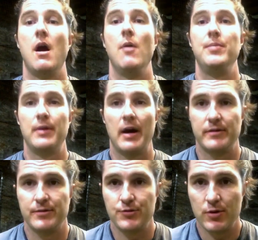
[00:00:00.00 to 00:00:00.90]
hope you
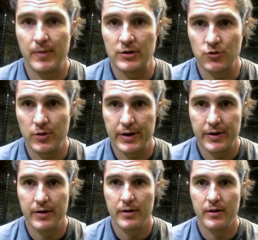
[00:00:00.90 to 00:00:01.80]
guys enjoy my
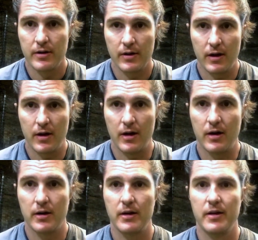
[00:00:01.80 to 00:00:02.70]
Twitter.
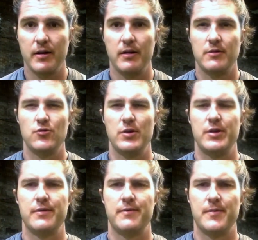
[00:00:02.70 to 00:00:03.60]

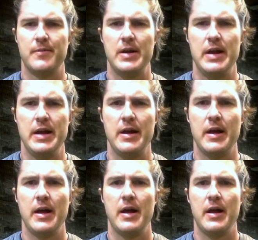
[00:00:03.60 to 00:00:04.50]
Twitter for me
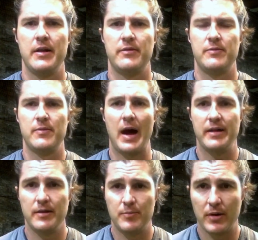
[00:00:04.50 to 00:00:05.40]
I
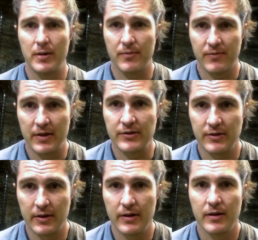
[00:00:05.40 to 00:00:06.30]
did play
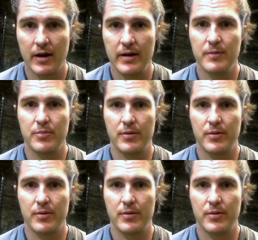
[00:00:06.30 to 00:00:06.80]
professionally. I